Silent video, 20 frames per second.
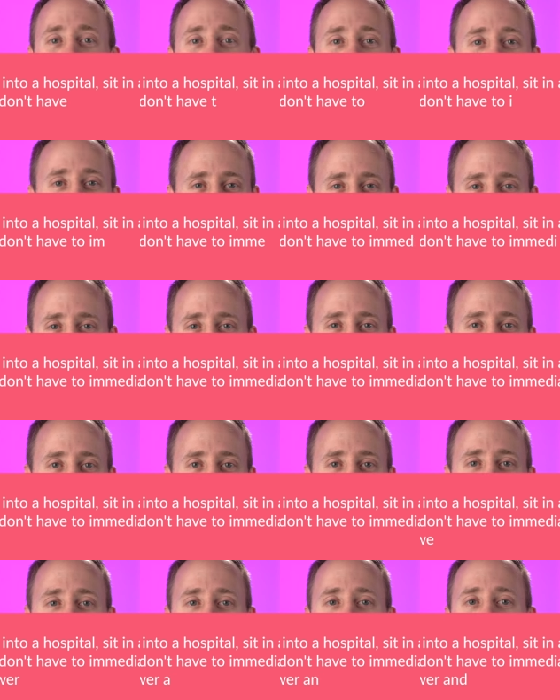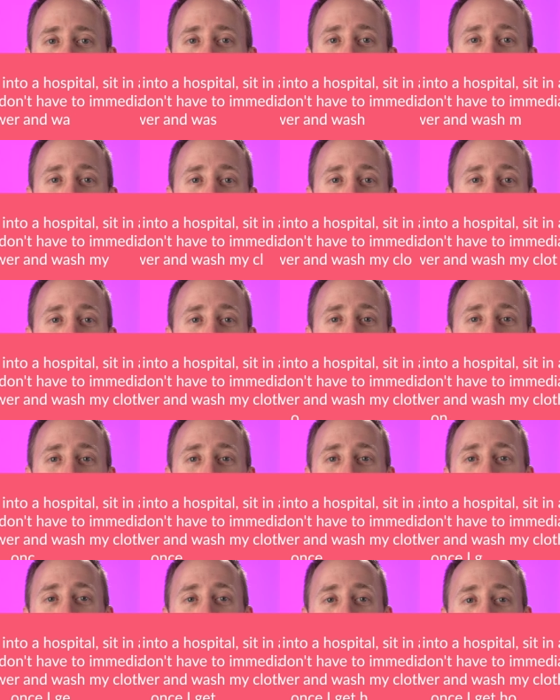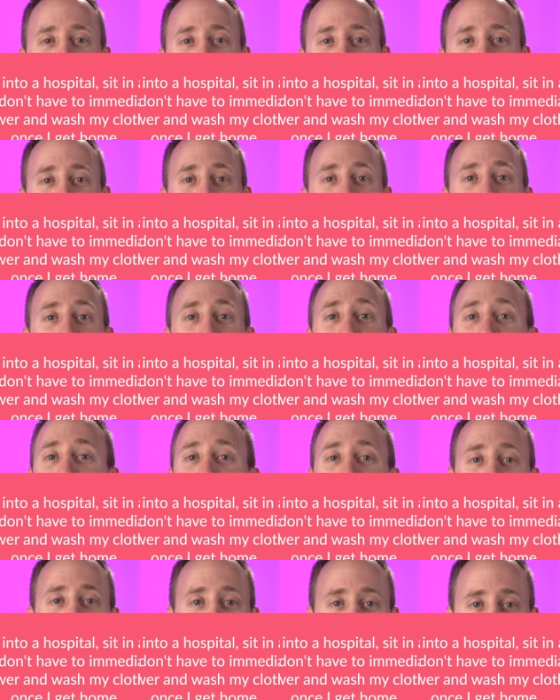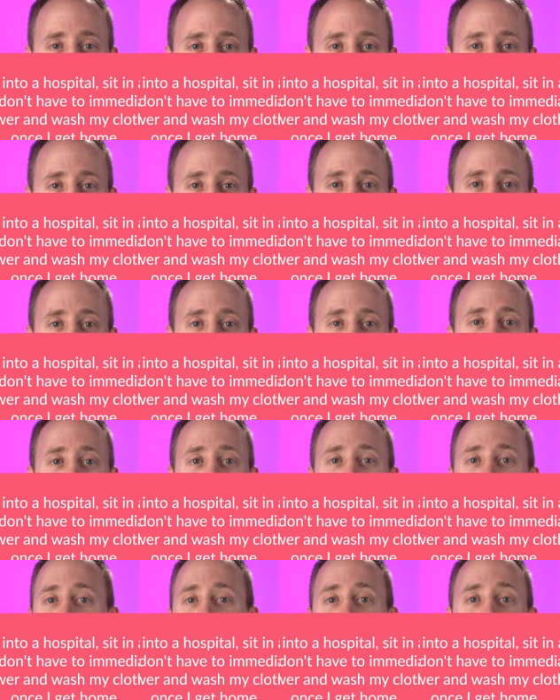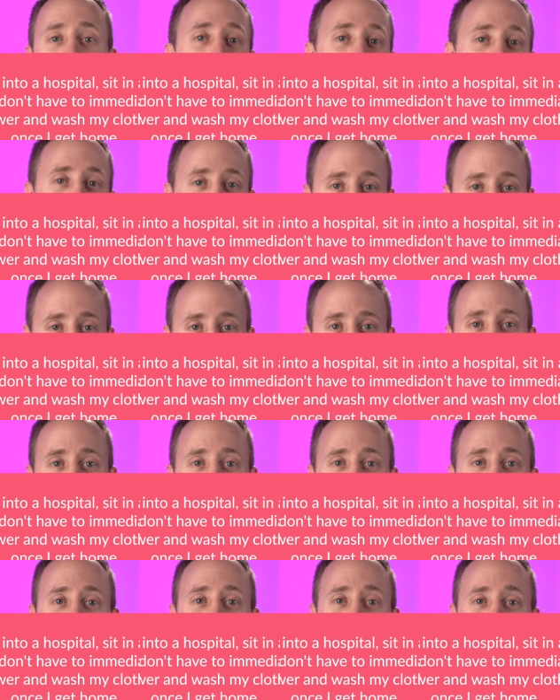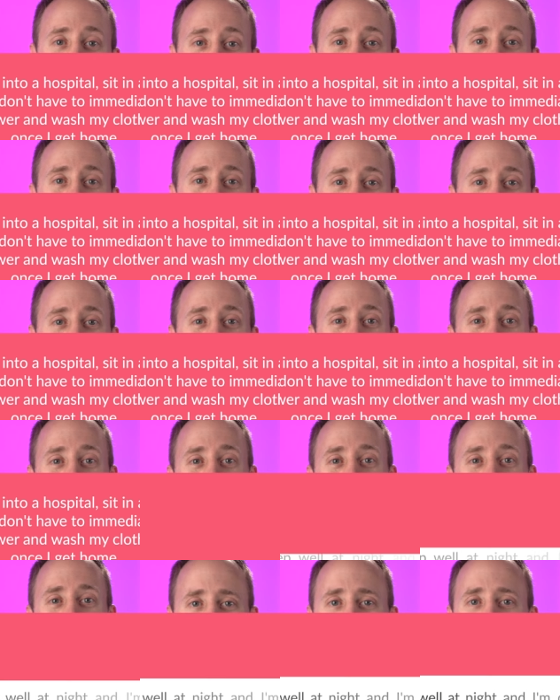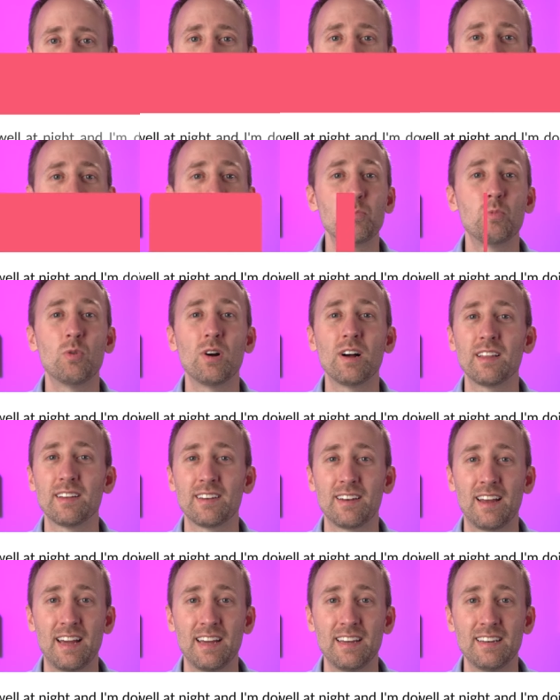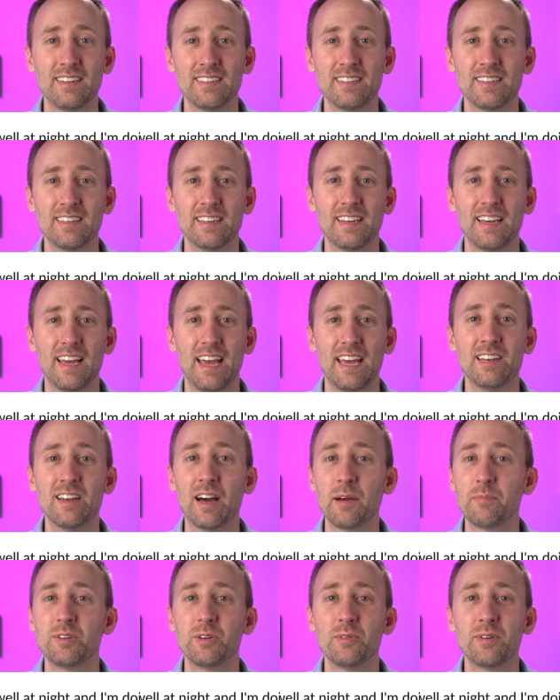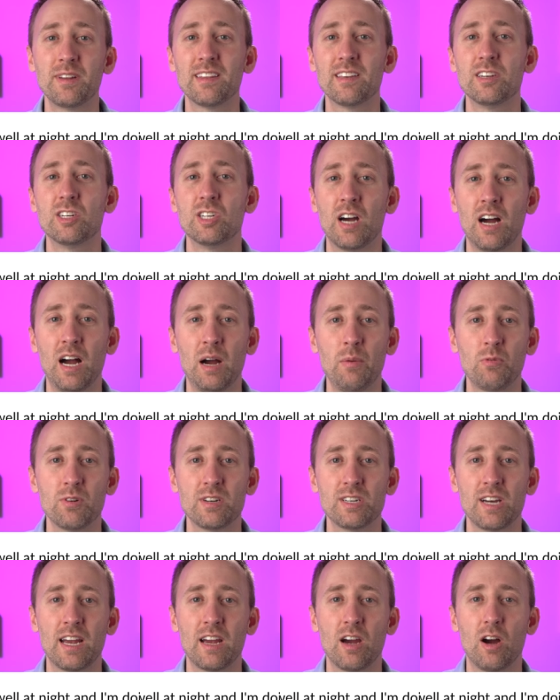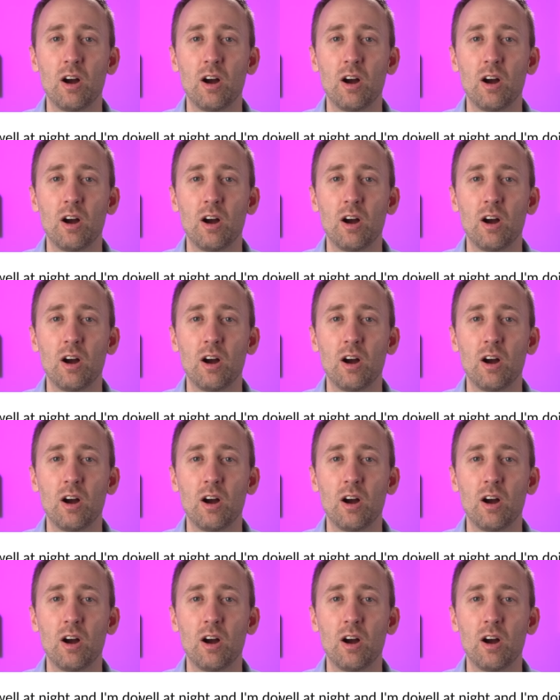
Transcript: in a chair, and I don't have to immediately shower and wash my clothes once I get home. I can sleep well at night, and I'm doing the job which I